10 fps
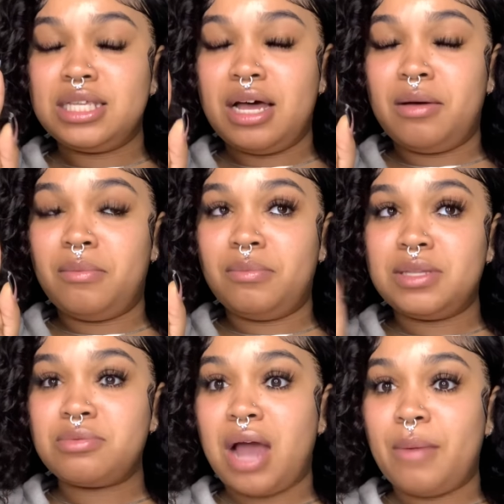um,
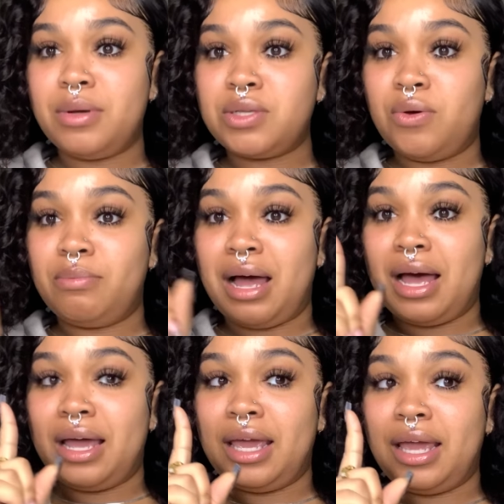subscribers on
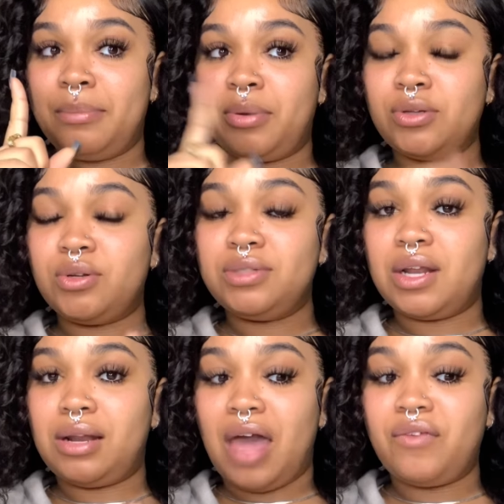my personal
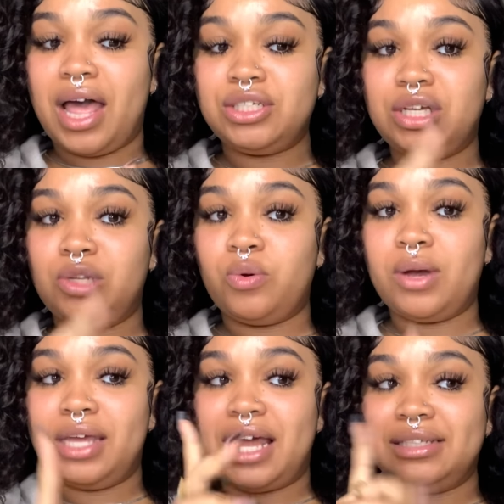channel, Life with Ashley Allure,
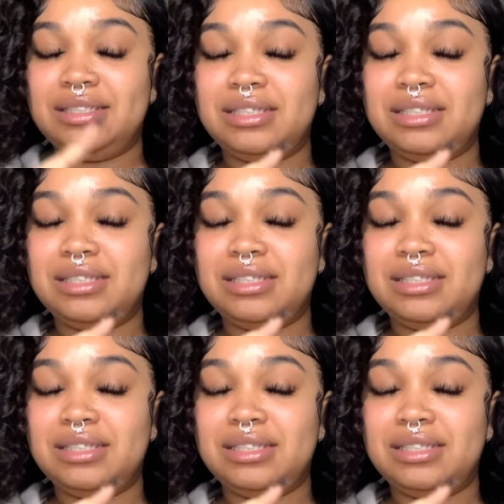and I